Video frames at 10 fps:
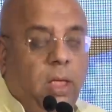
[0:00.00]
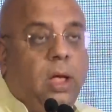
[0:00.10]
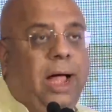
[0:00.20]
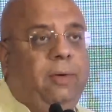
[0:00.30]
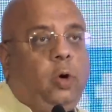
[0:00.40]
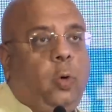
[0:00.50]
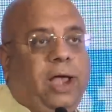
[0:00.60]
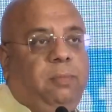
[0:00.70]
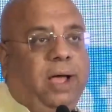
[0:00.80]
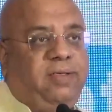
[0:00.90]
I want to
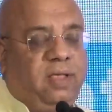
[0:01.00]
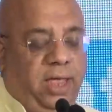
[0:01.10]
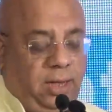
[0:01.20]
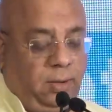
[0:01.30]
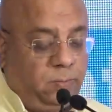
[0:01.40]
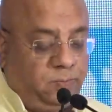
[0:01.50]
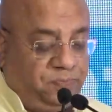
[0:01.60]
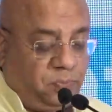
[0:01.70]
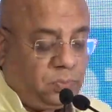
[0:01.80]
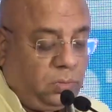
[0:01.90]
end by saying
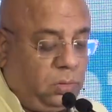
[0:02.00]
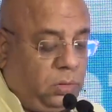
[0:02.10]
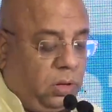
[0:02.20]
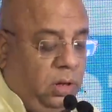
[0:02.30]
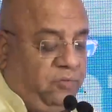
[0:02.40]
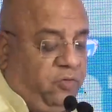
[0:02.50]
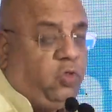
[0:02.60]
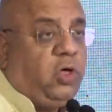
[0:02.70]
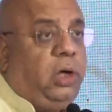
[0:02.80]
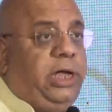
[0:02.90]
the
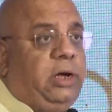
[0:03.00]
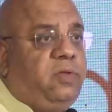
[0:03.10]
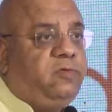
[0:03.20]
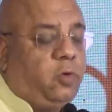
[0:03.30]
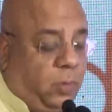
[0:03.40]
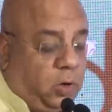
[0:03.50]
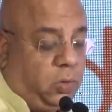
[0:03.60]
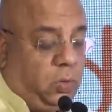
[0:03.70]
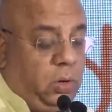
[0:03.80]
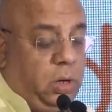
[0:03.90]
future leaders of
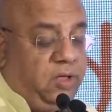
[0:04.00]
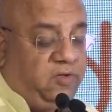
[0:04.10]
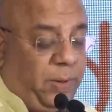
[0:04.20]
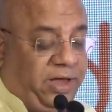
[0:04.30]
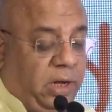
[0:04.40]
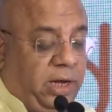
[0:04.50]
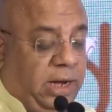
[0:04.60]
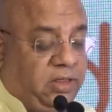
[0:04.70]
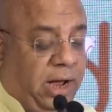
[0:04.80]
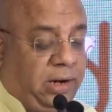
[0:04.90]
tomorrow, especially in
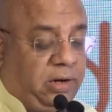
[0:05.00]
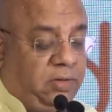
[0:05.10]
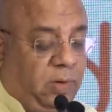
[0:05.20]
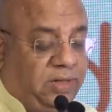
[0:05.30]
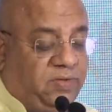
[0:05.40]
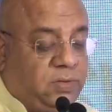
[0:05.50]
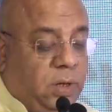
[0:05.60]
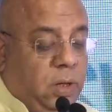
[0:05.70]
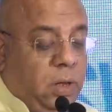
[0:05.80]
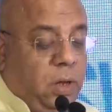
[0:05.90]
HR, are the ones
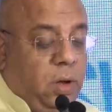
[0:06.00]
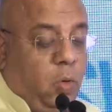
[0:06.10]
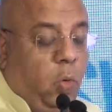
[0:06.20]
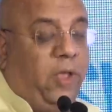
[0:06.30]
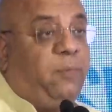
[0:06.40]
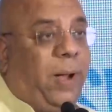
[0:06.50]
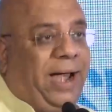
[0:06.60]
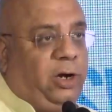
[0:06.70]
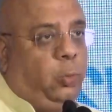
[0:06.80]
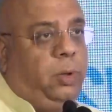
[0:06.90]
who
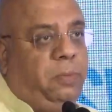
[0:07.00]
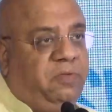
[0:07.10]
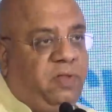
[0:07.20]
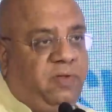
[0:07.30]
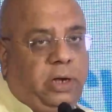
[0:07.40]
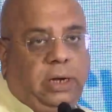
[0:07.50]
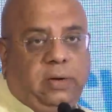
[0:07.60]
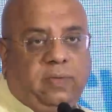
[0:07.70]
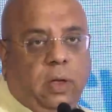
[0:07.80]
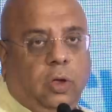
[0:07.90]
aspire to be business
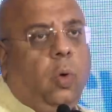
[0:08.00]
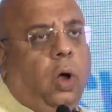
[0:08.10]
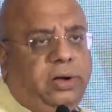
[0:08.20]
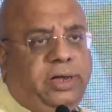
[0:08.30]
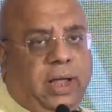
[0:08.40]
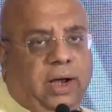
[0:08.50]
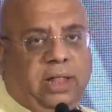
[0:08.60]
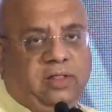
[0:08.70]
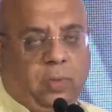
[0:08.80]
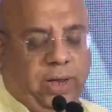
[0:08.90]
leaders. You already are.
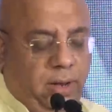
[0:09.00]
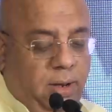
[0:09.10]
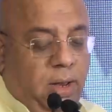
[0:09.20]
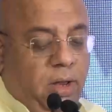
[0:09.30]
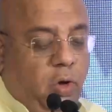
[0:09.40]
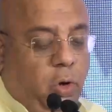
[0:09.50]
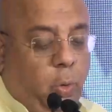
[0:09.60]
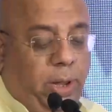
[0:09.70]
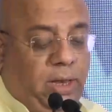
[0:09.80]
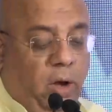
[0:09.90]
That's why you're
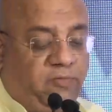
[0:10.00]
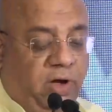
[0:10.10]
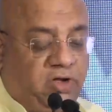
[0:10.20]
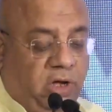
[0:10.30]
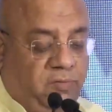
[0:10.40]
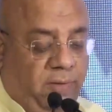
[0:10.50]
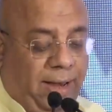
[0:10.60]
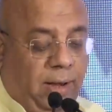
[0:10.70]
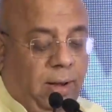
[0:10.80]
doing your function well.